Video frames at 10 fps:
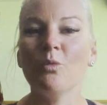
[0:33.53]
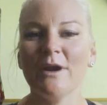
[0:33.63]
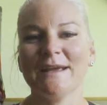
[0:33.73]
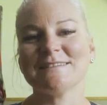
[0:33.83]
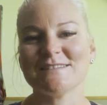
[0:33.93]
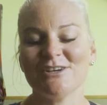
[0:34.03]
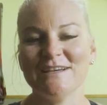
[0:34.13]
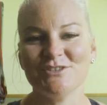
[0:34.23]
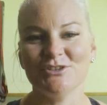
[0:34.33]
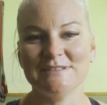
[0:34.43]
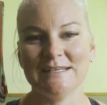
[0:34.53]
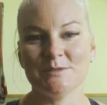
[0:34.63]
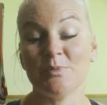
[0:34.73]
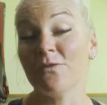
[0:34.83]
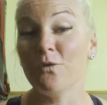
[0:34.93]
what exercise you
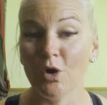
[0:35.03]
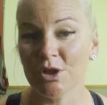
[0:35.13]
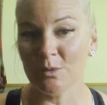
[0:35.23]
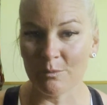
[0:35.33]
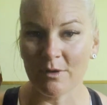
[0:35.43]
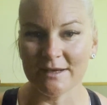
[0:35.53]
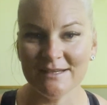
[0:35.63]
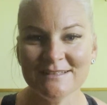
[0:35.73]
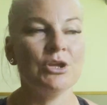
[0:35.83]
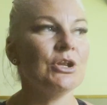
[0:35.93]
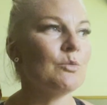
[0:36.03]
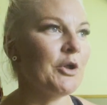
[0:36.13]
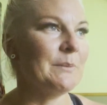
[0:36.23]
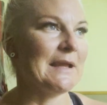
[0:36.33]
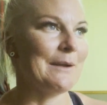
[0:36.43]
did before you were pregnant, you
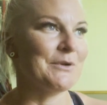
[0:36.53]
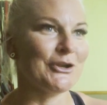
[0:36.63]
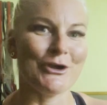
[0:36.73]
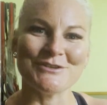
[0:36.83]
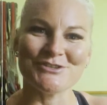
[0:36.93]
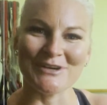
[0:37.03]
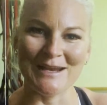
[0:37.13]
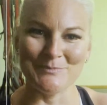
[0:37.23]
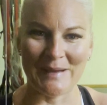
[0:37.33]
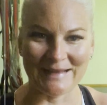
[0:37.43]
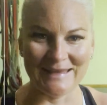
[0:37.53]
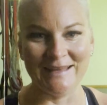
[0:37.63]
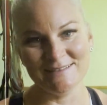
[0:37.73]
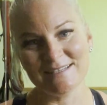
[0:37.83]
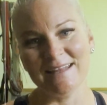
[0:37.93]
won't be able to go straight back
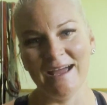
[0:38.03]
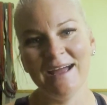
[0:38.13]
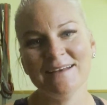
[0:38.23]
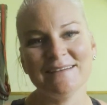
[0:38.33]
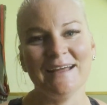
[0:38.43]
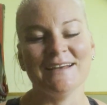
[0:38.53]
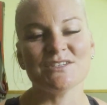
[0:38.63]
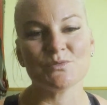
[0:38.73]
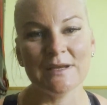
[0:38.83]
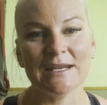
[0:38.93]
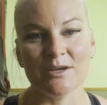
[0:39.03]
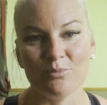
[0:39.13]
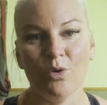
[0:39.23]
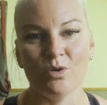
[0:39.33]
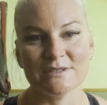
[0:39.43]
into that. And it's really
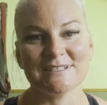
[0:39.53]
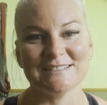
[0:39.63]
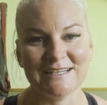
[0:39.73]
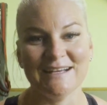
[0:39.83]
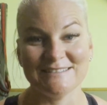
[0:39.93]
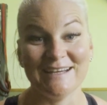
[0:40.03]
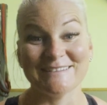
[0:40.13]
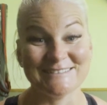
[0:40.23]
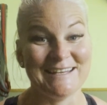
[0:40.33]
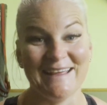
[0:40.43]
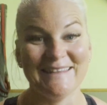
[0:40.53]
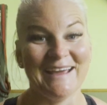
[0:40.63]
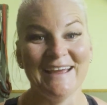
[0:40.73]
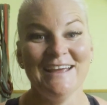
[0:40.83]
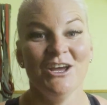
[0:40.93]
important to start to understand
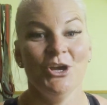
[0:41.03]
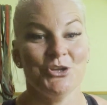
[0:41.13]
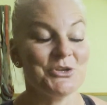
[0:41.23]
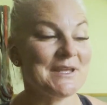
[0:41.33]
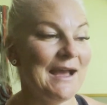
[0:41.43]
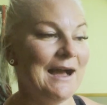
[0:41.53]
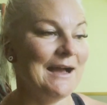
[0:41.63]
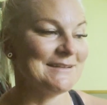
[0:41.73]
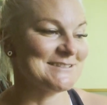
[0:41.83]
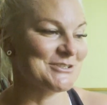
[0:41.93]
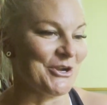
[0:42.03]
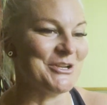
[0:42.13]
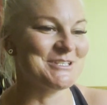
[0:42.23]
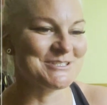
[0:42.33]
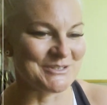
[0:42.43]
that you can't go
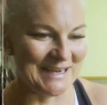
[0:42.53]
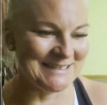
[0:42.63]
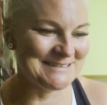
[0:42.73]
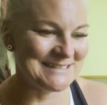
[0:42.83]
straight